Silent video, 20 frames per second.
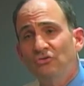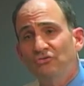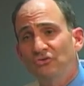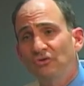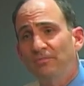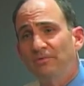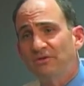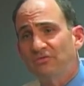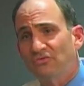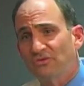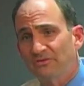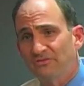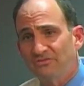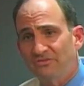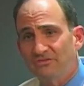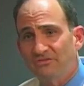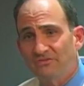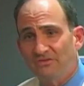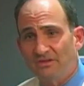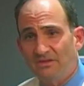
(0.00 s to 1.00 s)
Dupuytrens
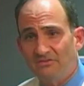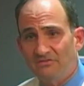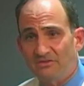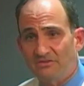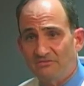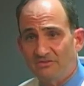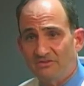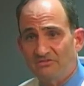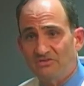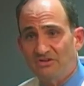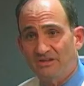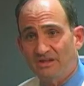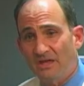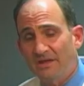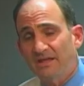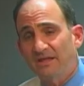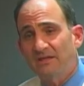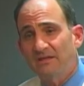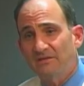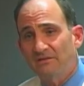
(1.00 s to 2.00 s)
disease is a
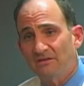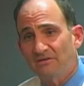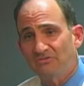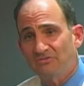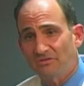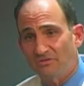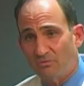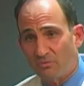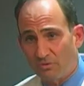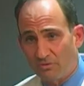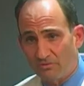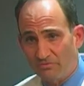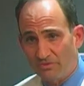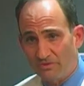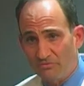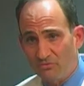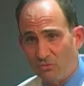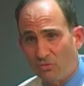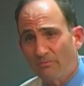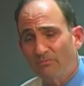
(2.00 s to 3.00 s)
genetic condition where
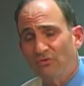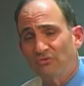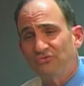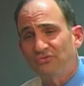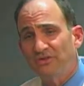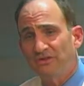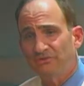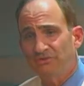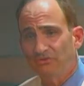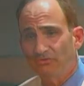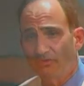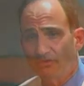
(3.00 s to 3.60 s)
the normal tissue